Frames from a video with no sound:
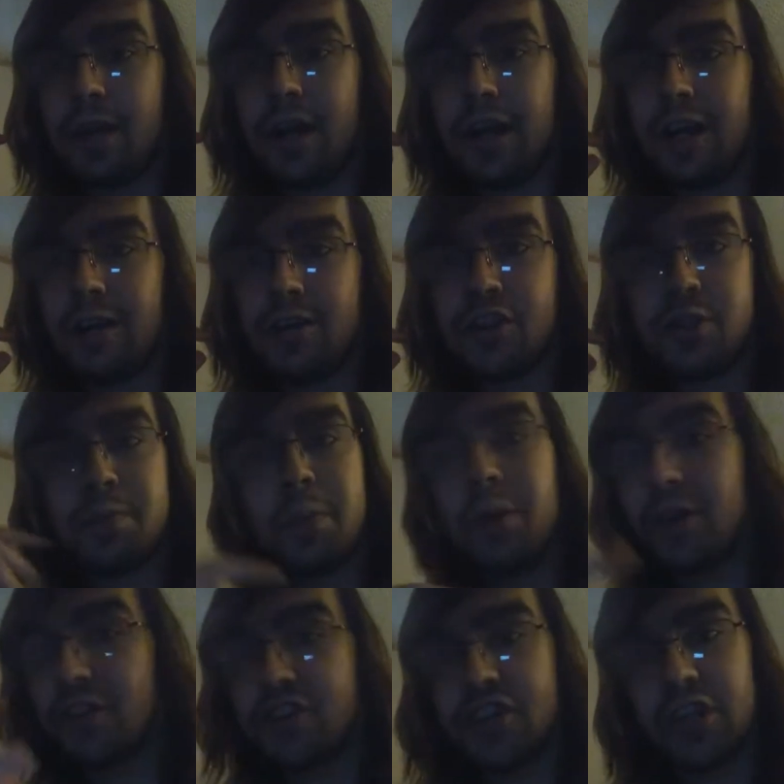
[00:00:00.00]
uh,
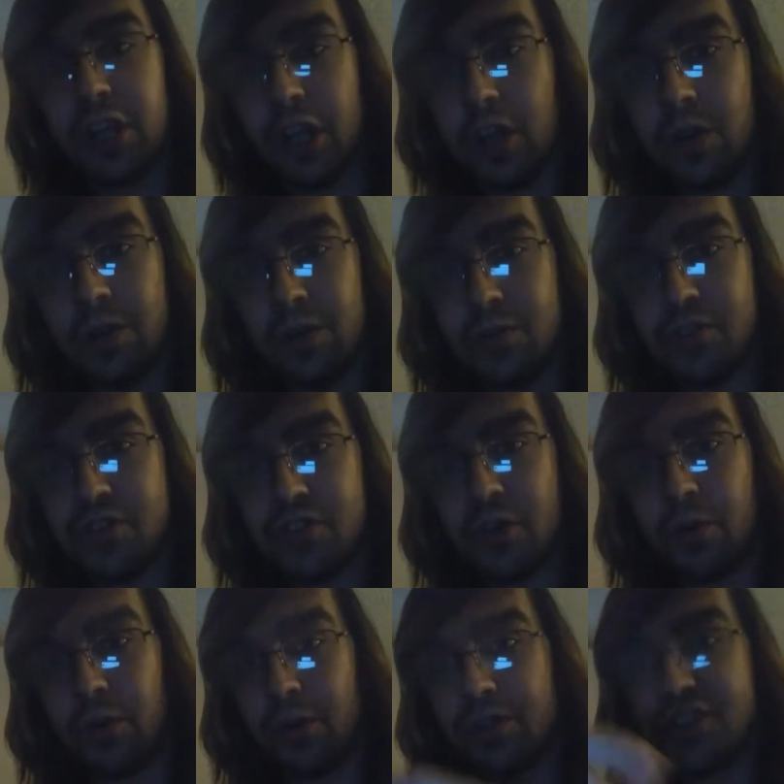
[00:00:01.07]
sports clothes
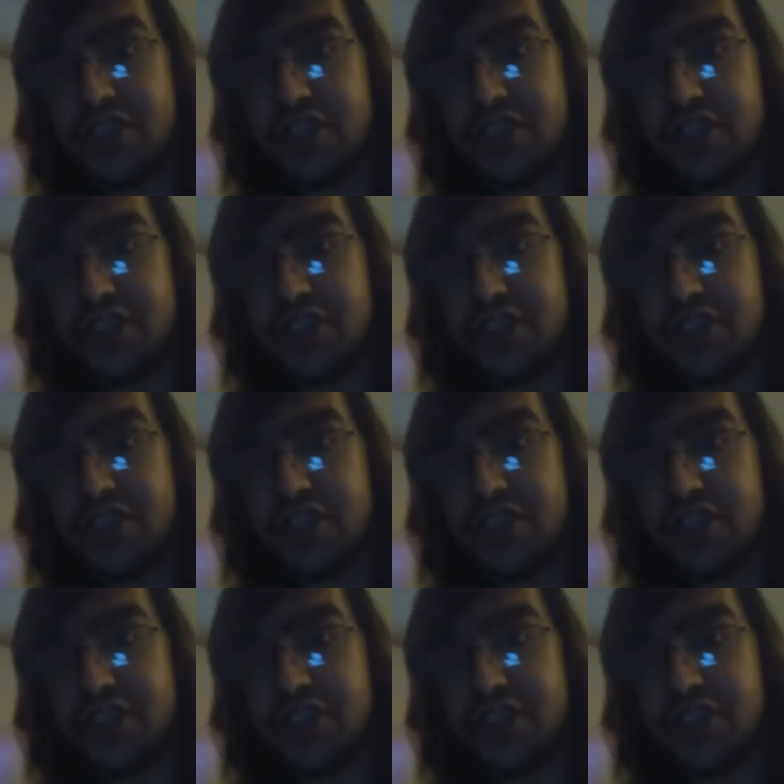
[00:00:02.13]
or